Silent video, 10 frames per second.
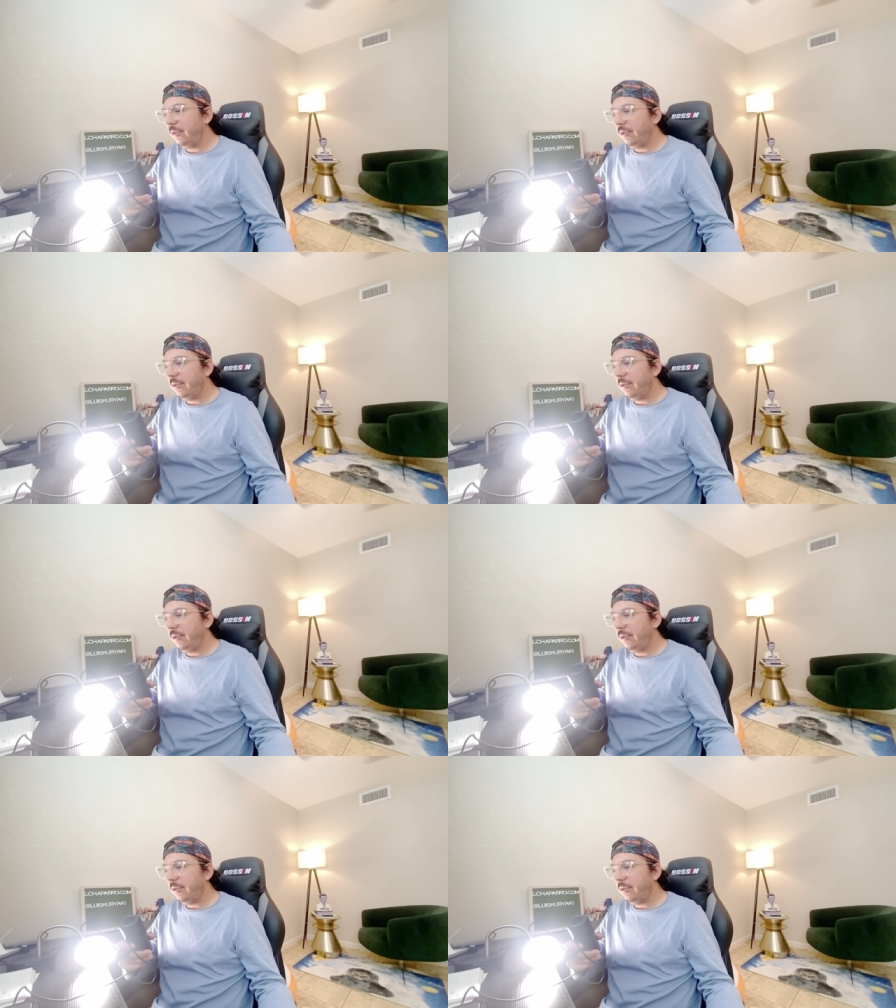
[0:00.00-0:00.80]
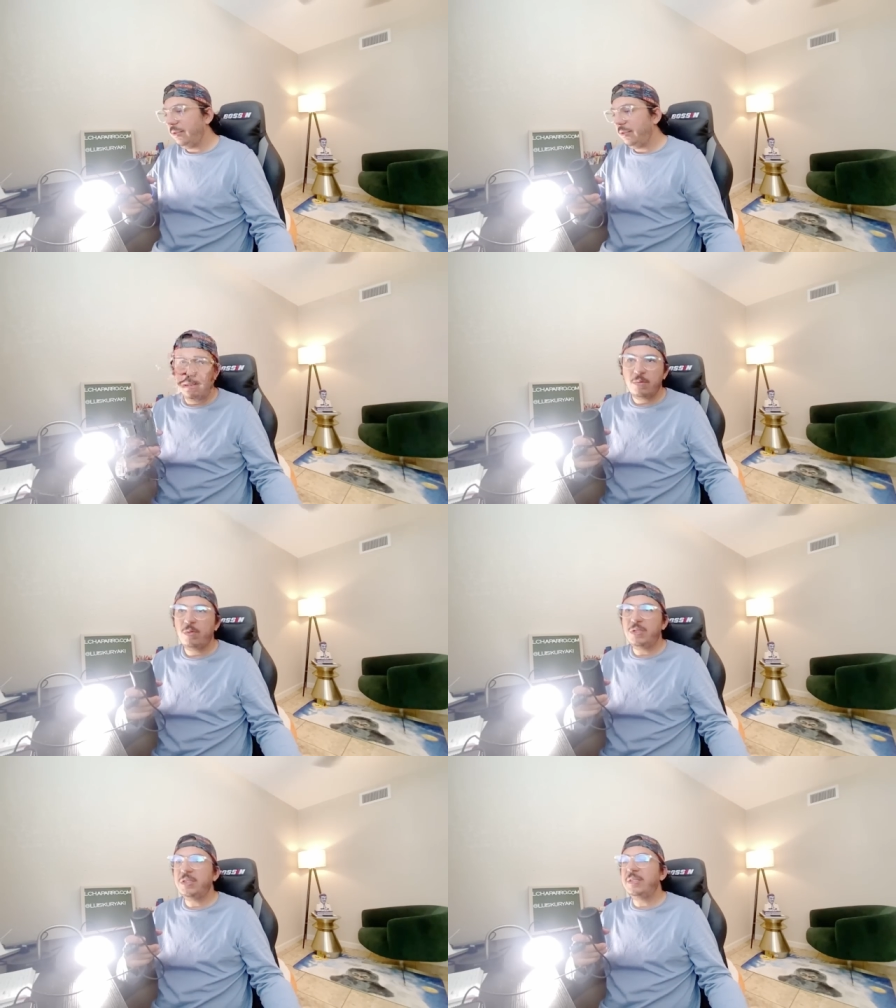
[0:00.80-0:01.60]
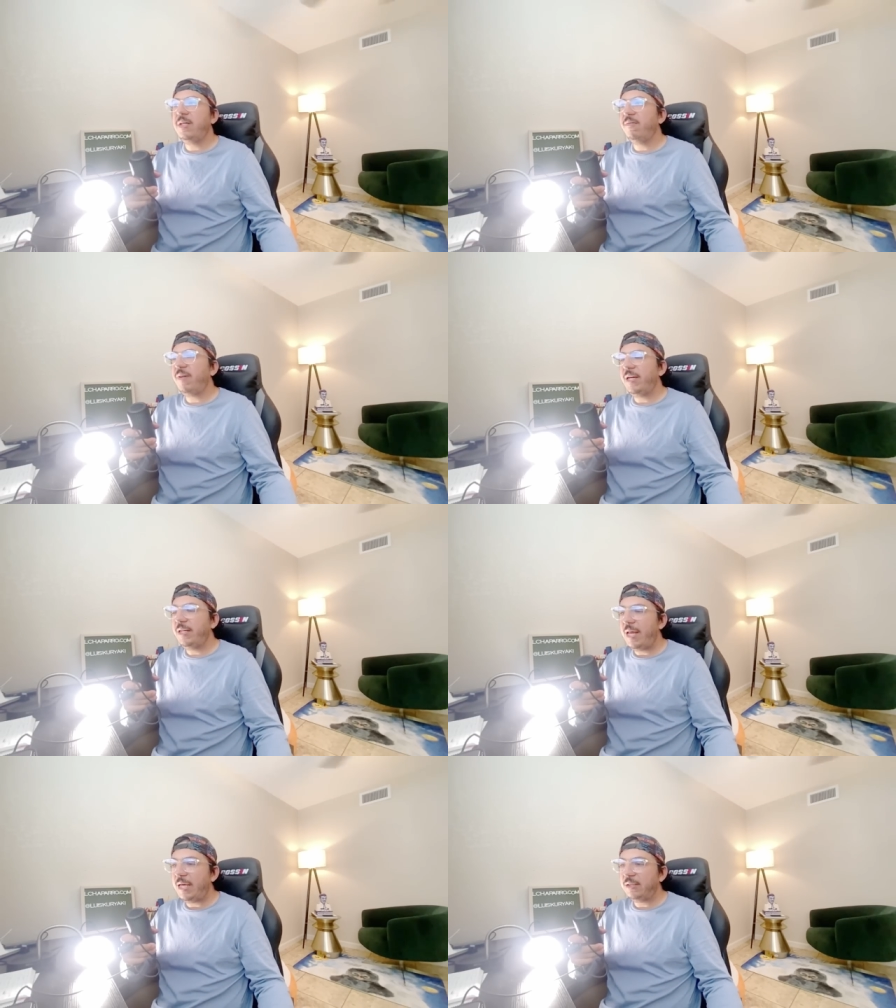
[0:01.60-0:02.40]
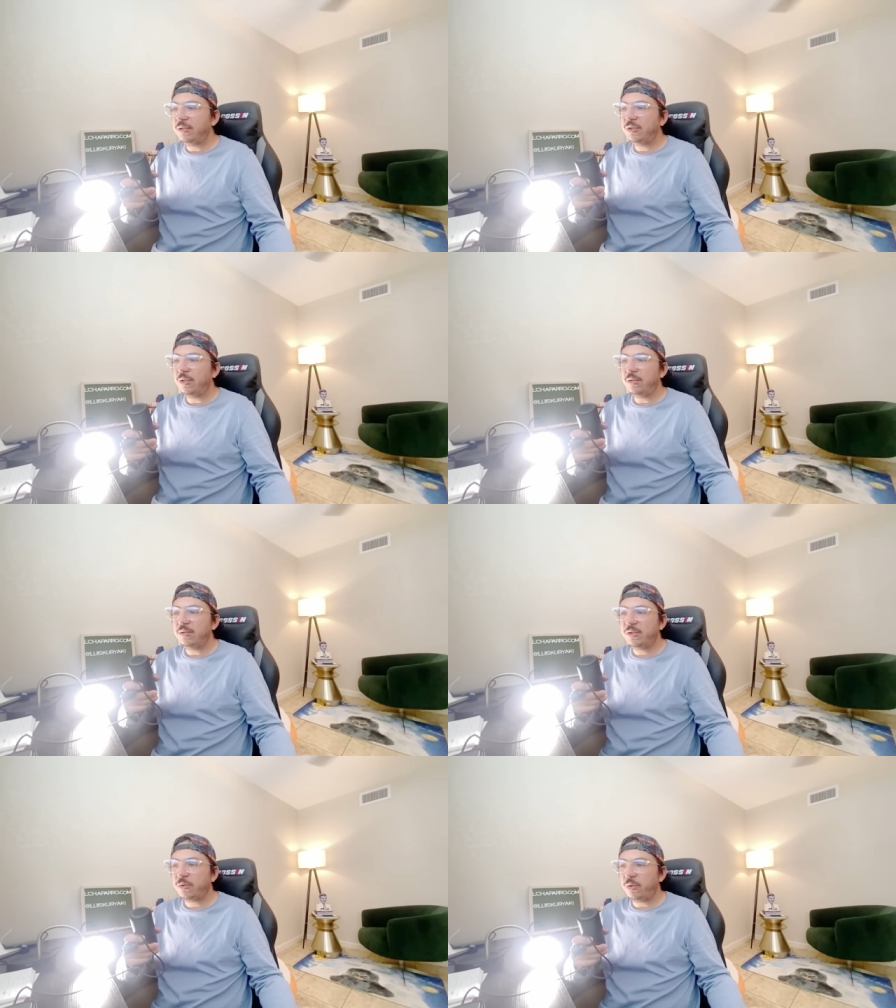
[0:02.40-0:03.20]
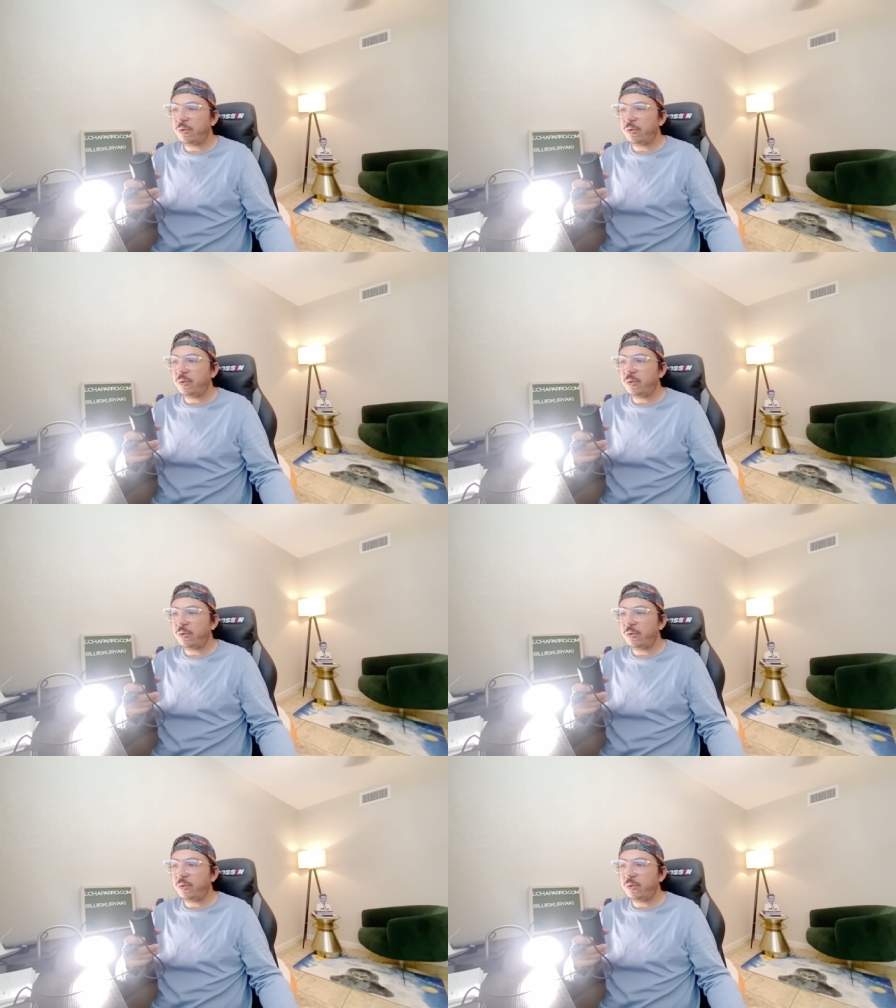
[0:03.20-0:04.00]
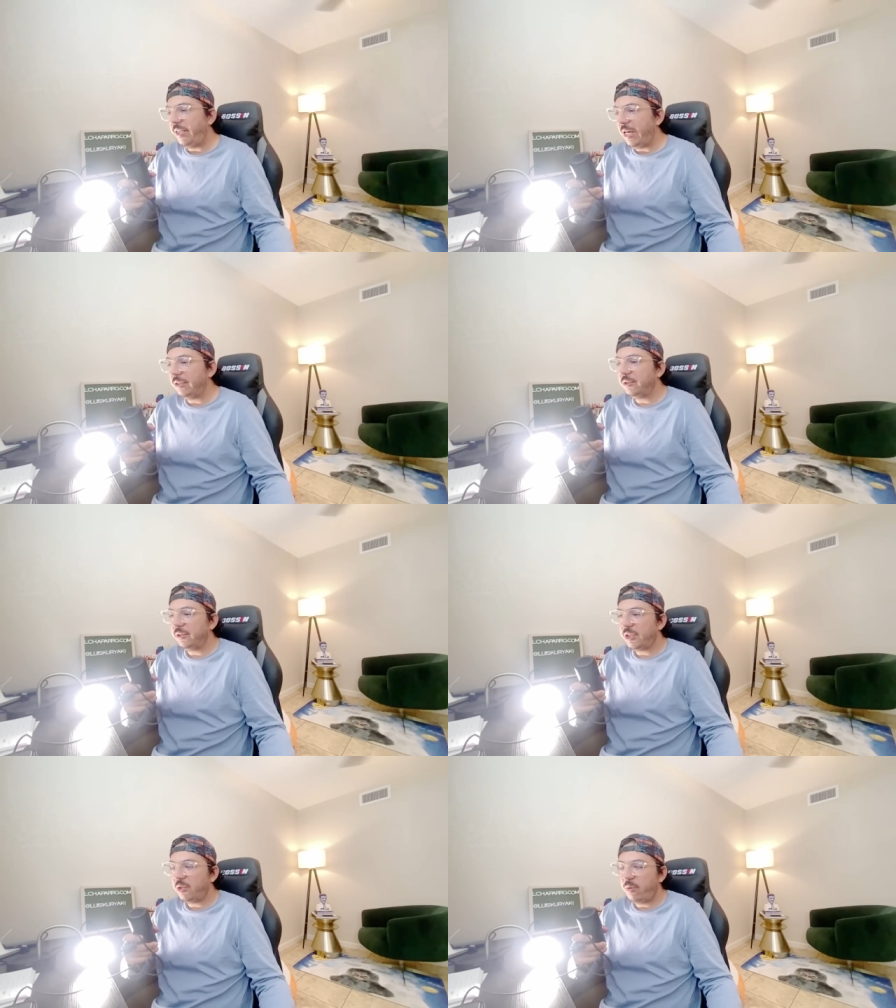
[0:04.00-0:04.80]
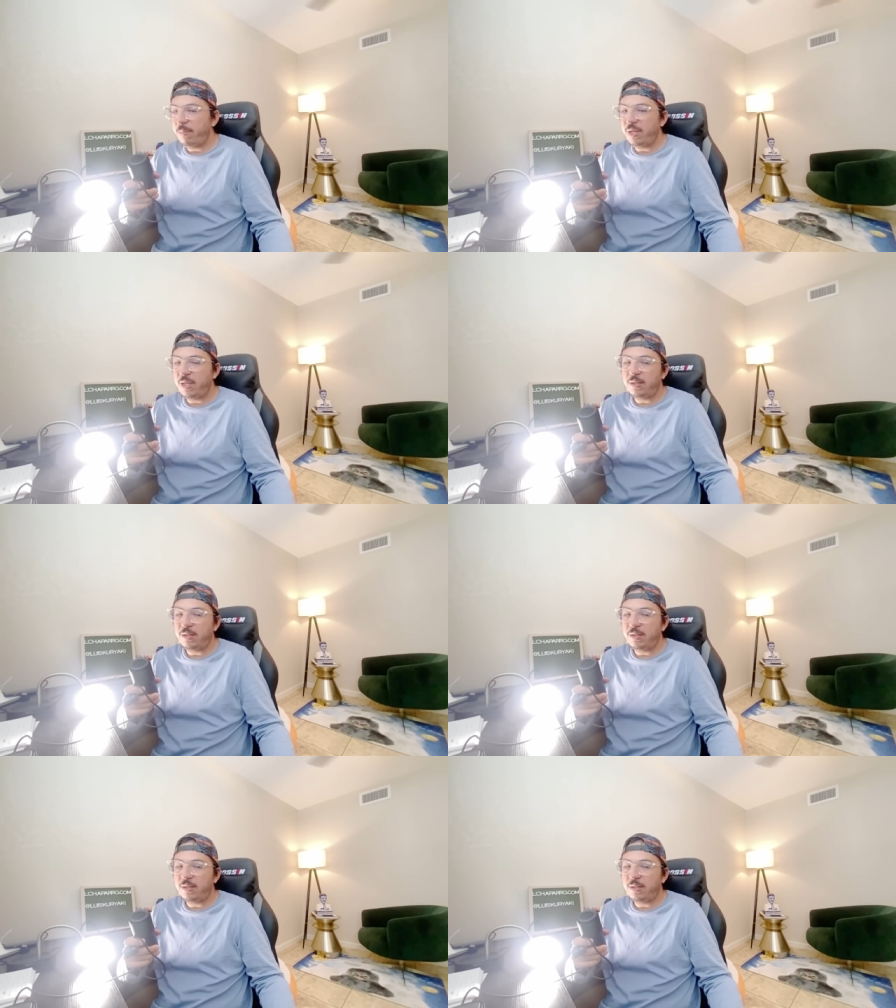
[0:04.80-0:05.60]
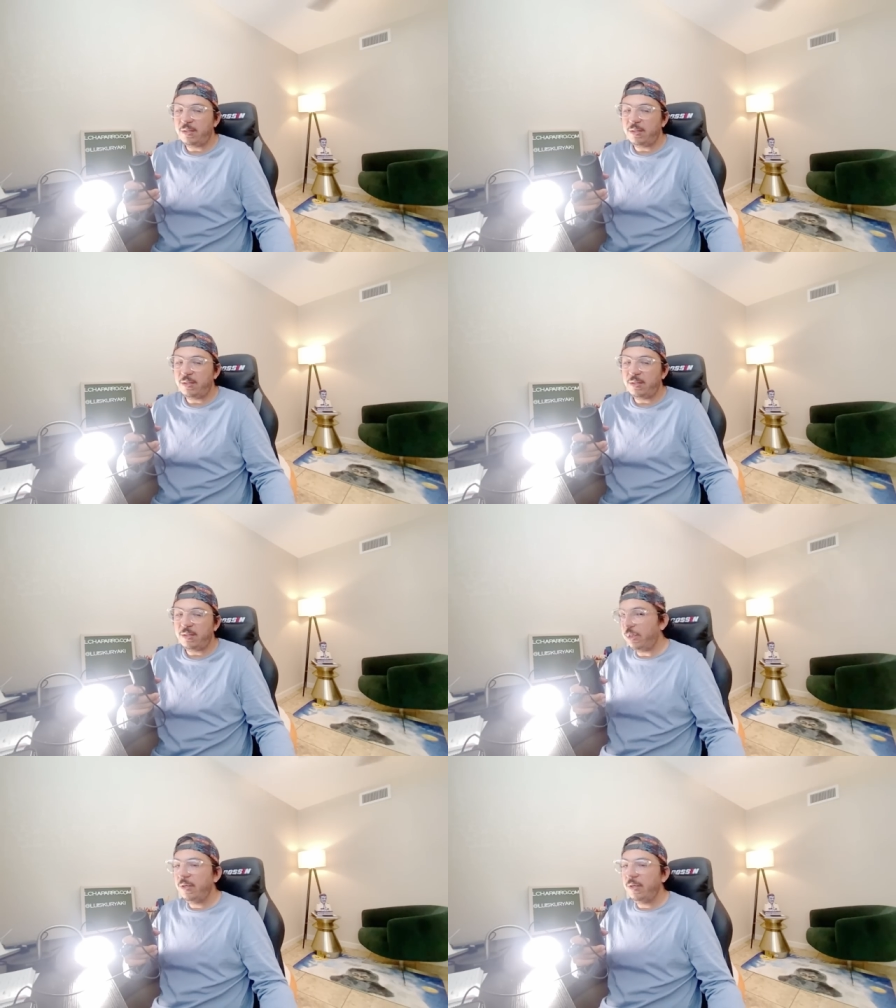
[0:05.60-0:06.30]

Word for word: cartel, which is the financial structure or financial criminal structure